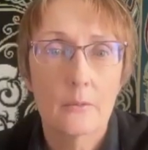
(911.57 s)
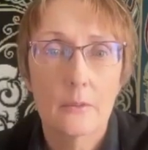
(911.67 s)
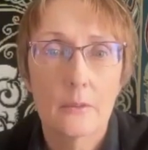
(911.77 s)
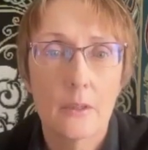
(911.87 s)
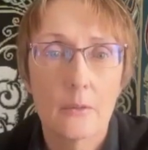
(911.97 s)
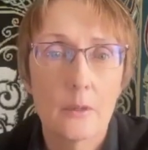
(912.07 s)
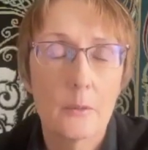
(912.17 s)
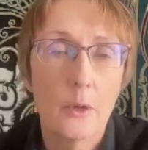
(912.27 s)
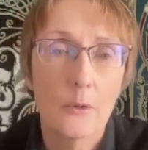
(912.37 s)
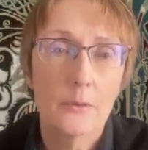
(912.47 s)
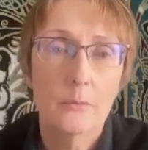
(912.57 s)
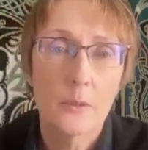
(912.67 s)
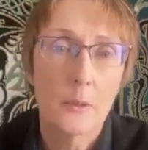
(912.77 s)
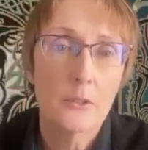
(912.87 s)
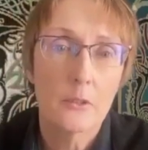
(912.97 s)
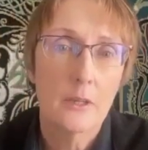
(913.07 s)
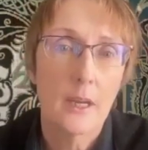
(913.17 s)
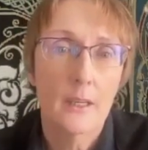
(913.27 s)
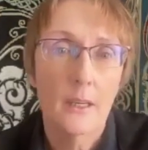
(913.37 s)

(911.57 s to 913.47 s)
you know, we both, Spencer and I,